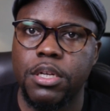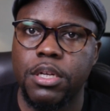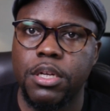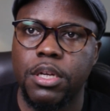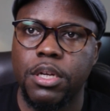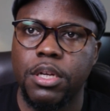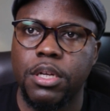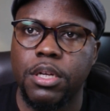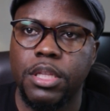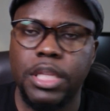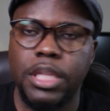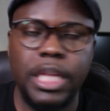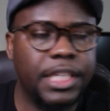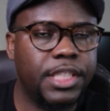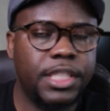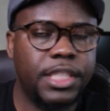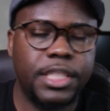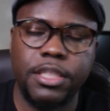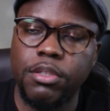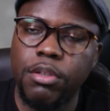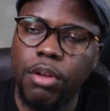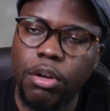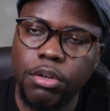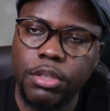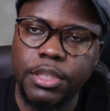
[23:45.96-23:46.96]
That's
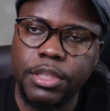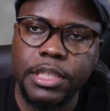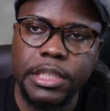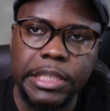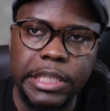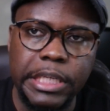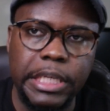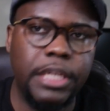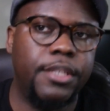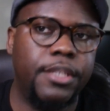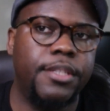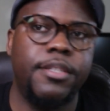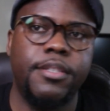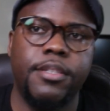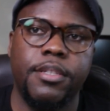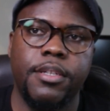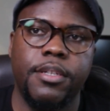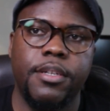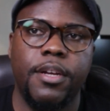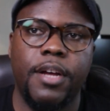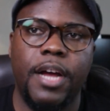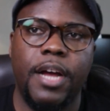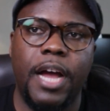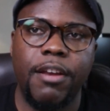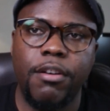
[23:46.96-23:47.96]
not it.
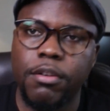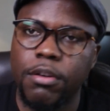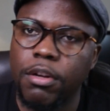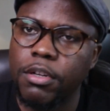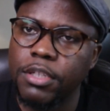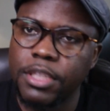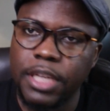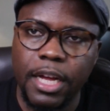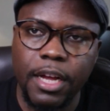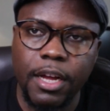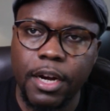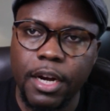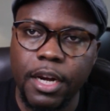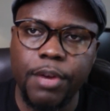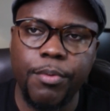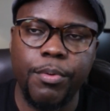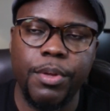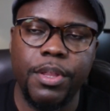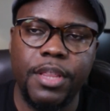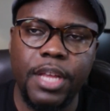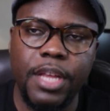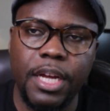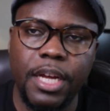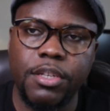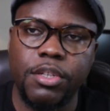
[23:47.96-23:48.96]
I do not agree with
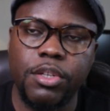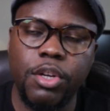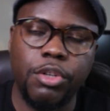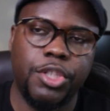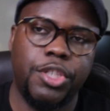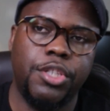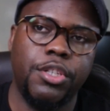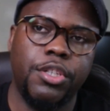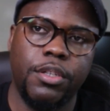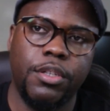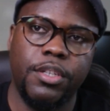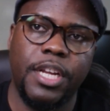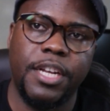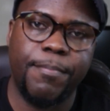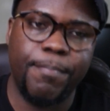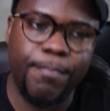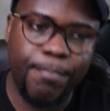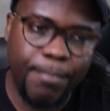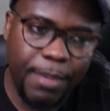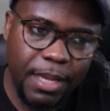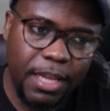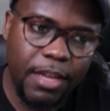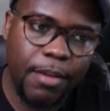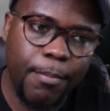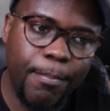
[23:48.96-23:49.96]
that notion that
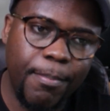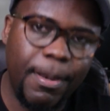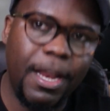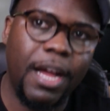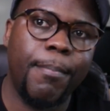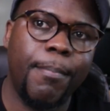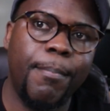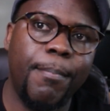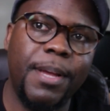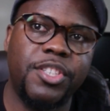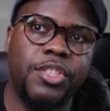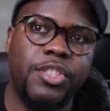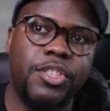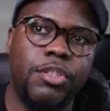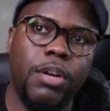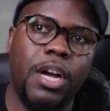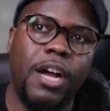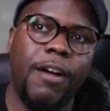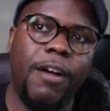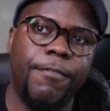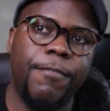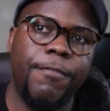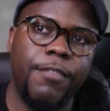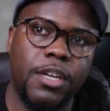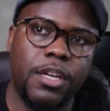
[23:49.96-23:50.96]
being black makes you
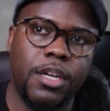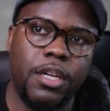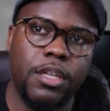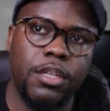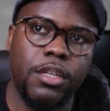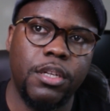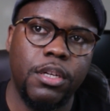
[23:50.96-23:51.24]
African.